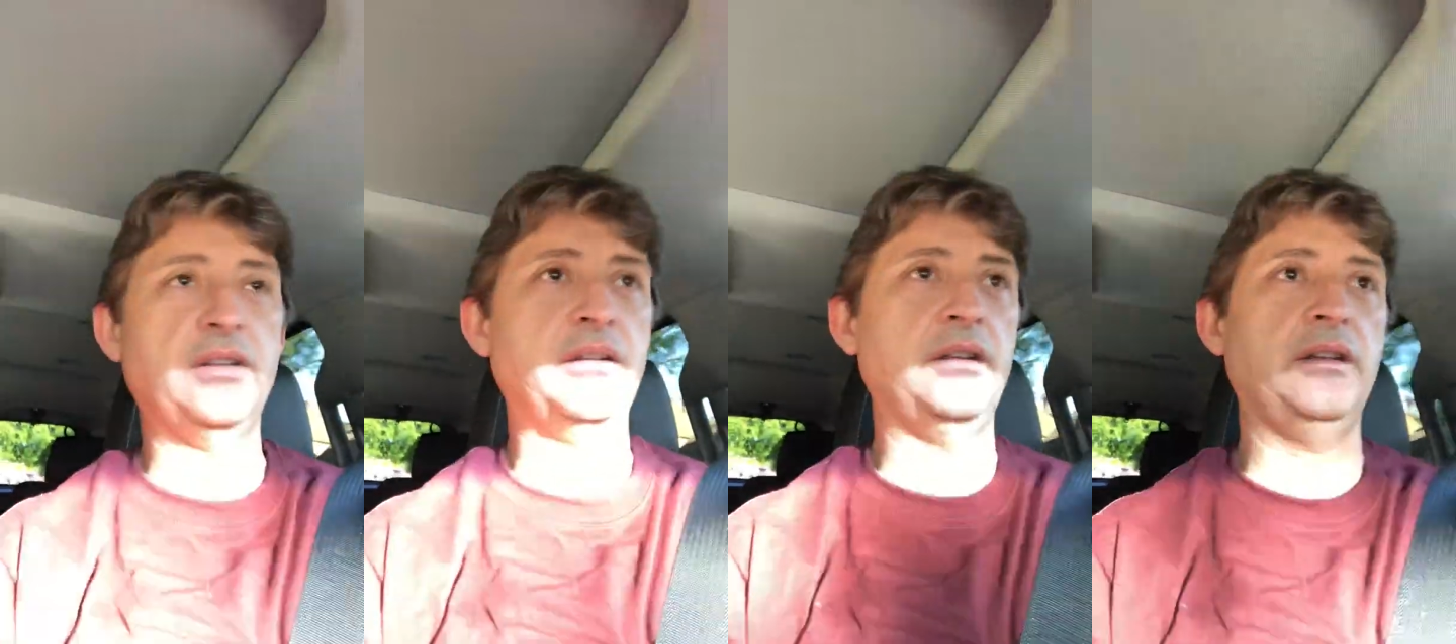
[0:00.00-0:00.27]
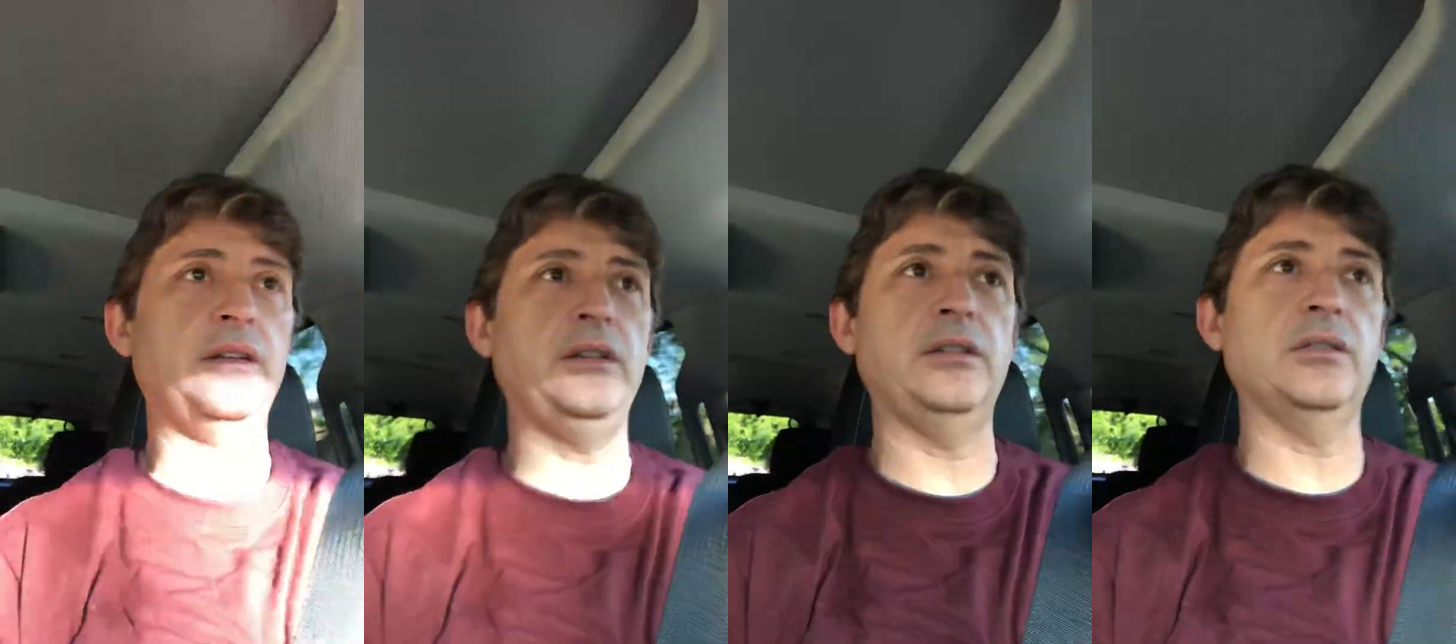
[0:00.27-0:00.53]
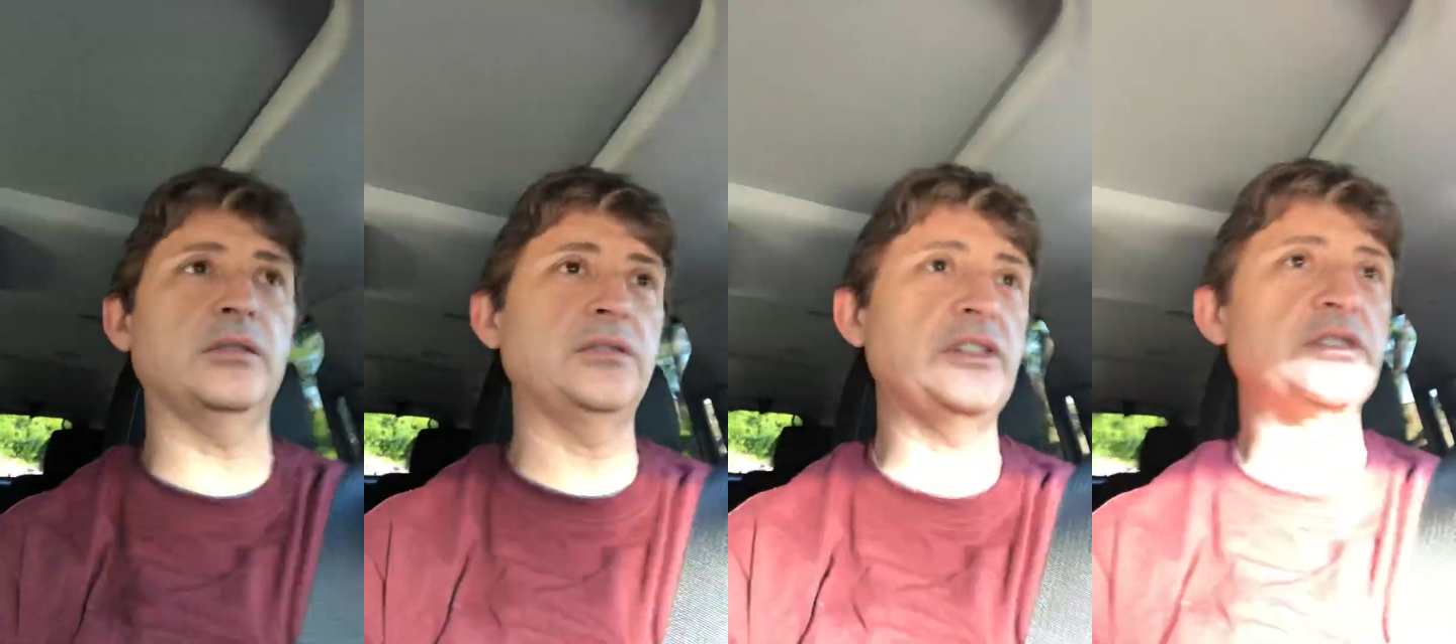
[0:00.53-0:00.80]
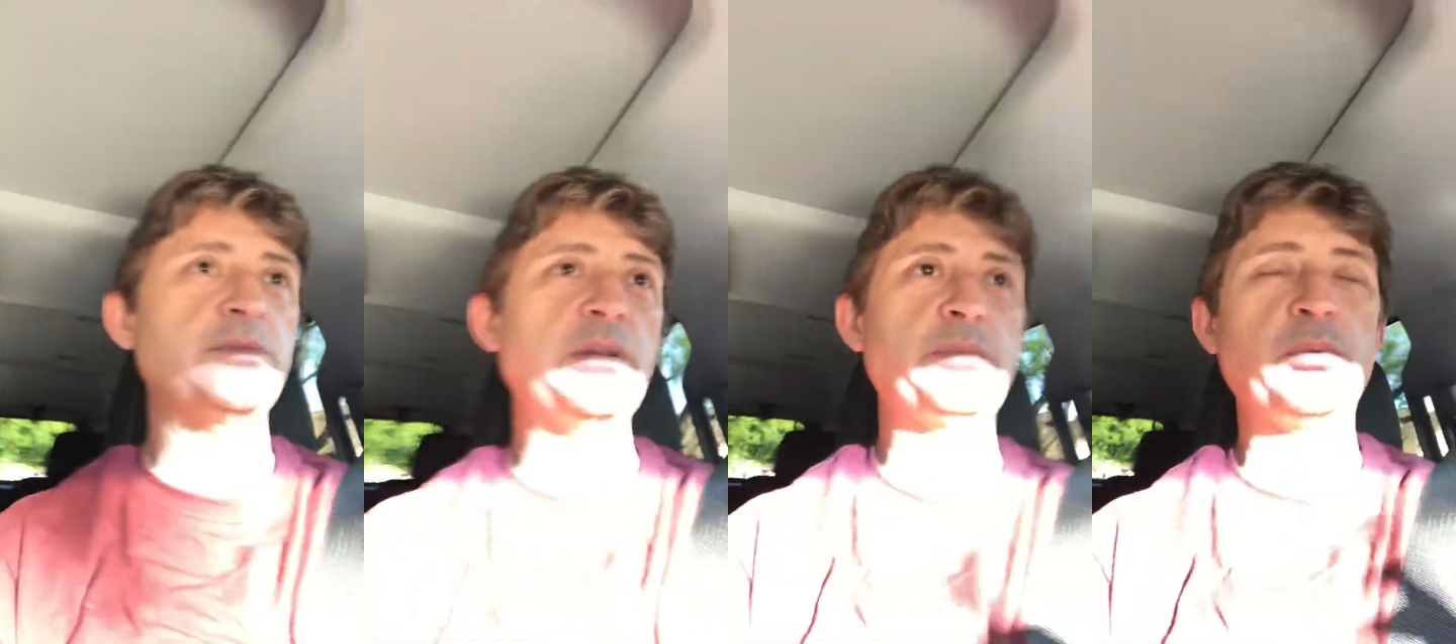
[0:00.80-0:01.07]

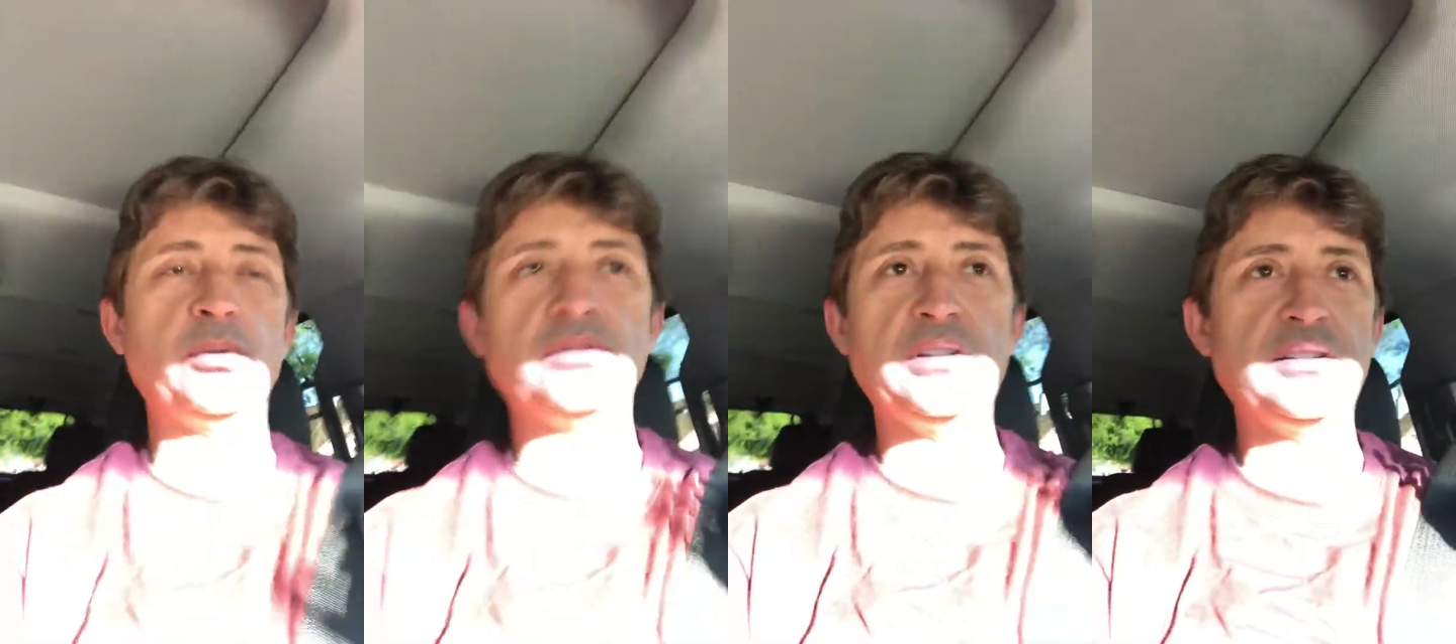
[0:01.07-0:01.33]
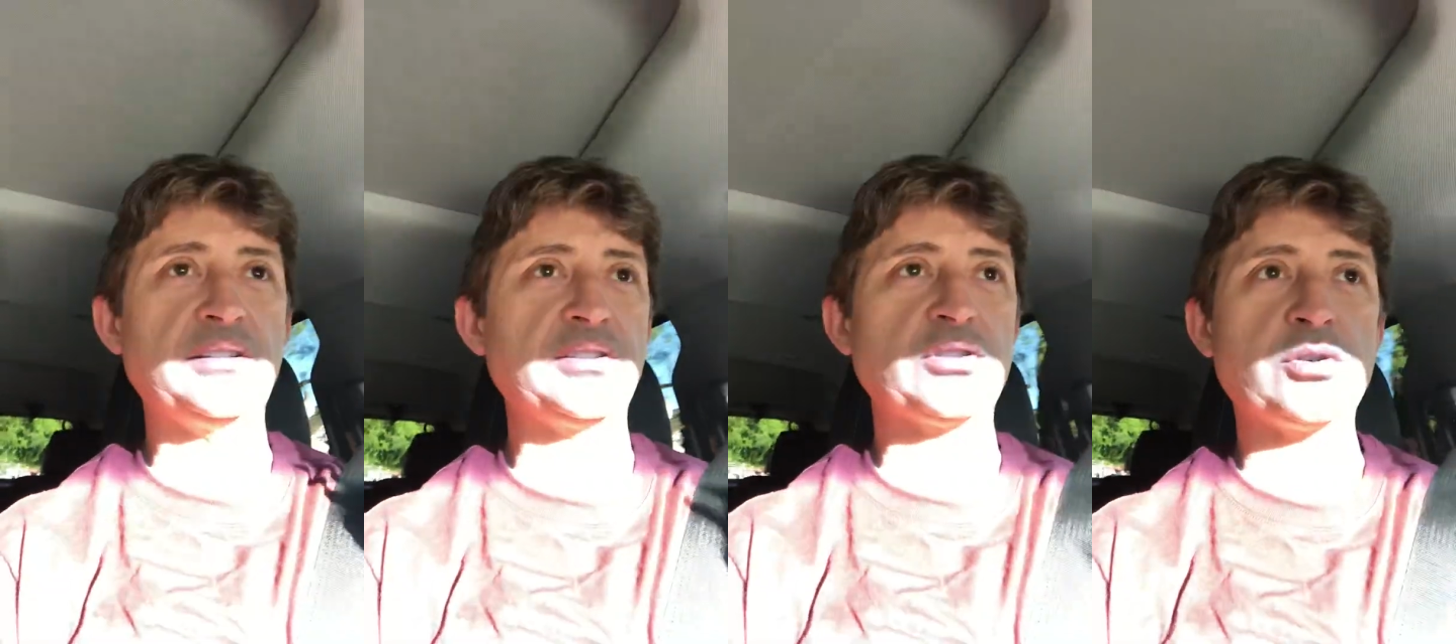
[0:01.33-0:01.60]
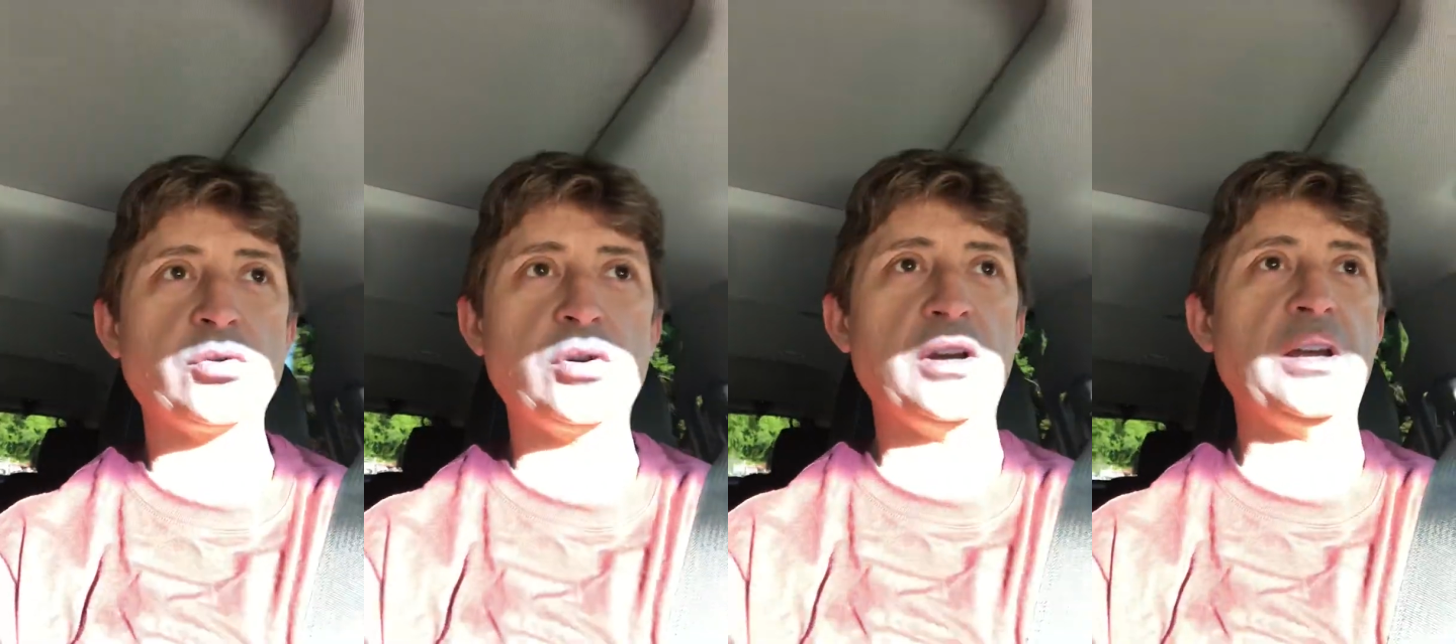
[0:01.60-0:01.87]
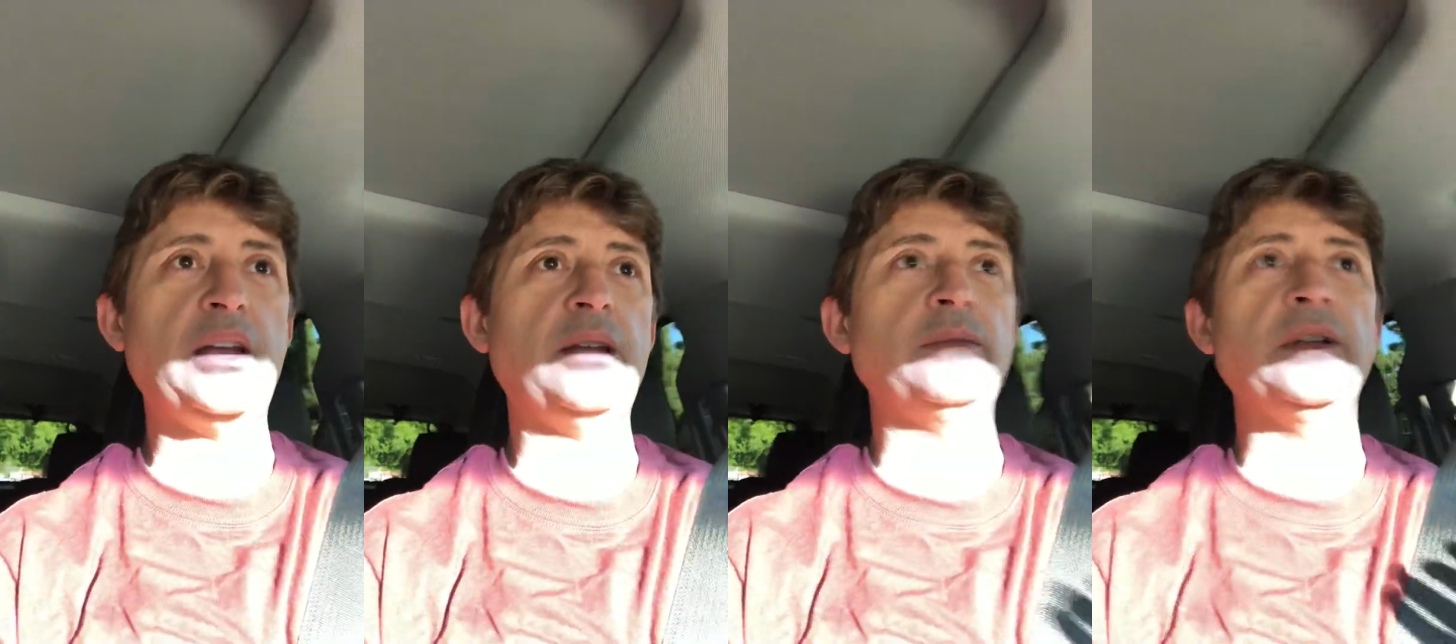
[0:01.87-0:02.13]
These people did this
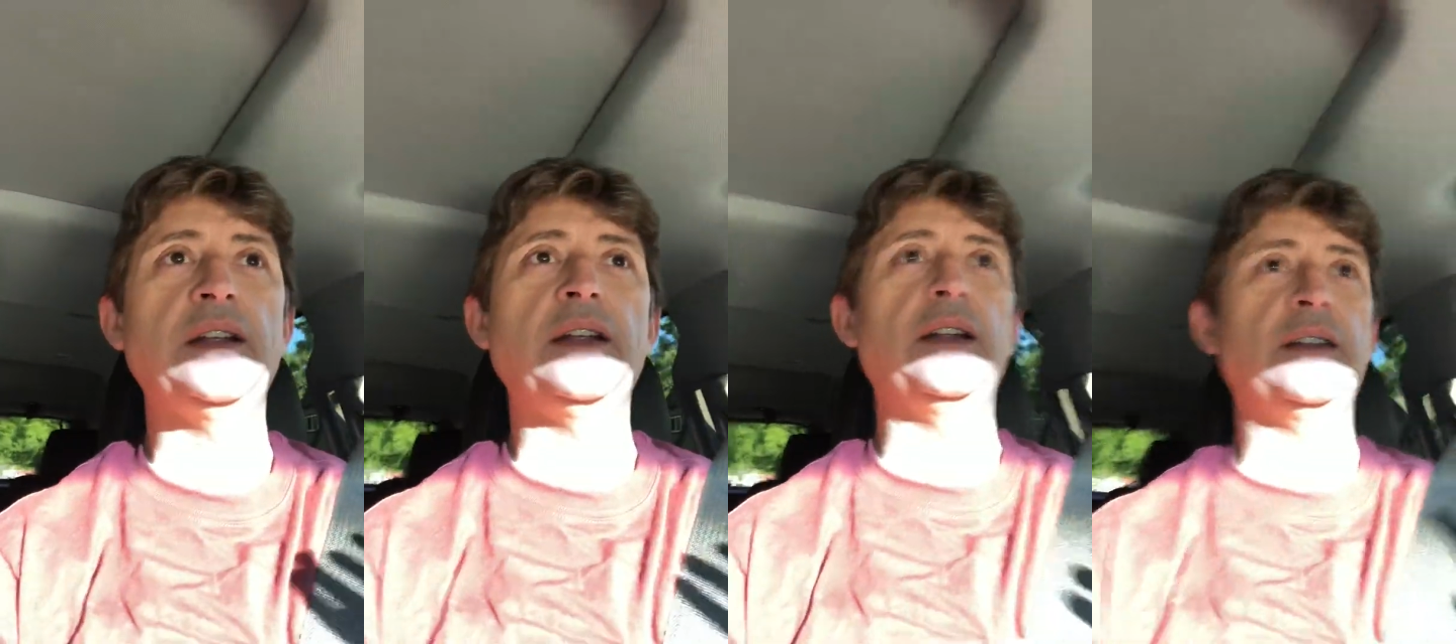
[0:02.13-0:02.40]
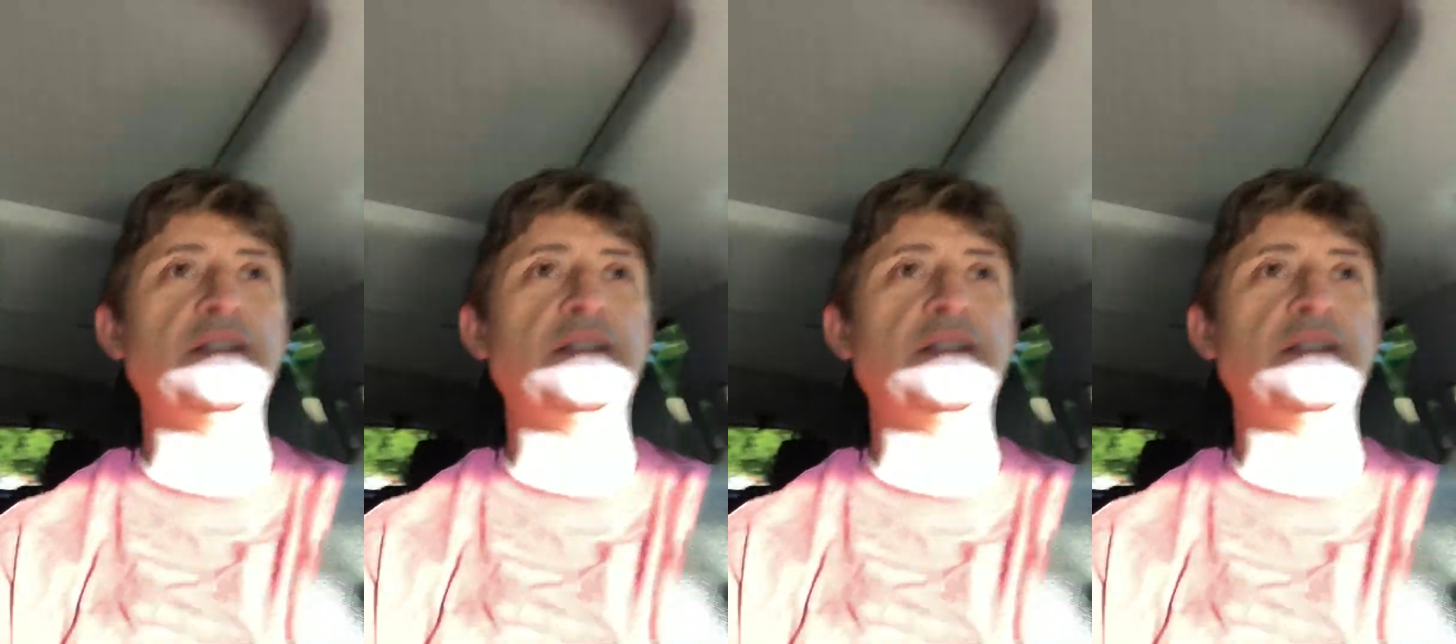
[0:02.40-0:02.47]
crime,